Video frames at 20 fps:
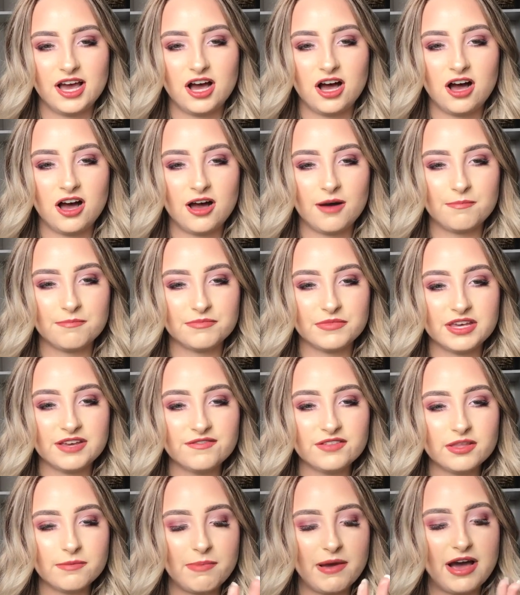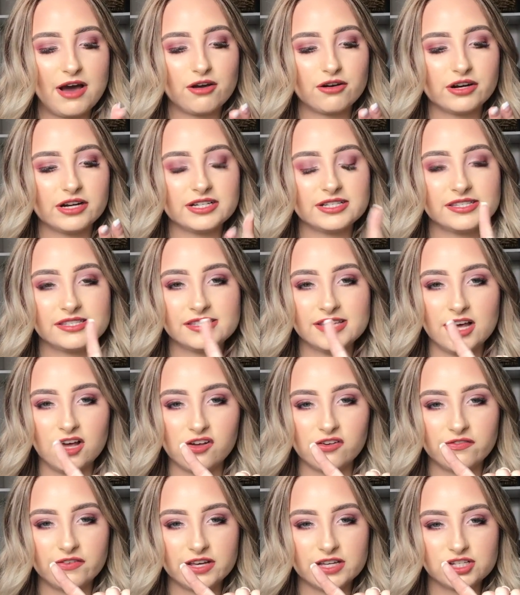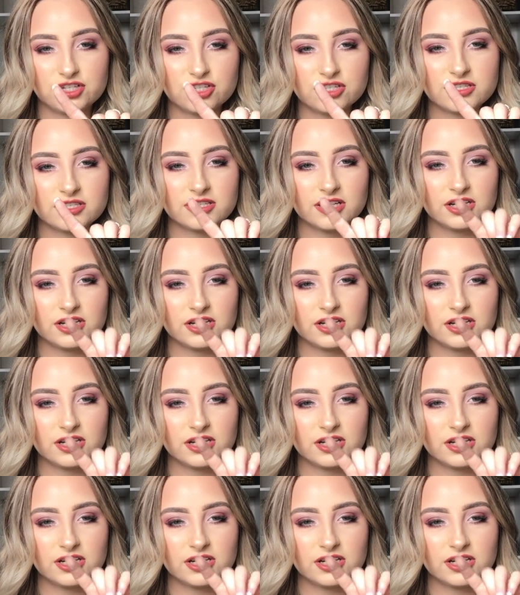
Um, even the powder itself is just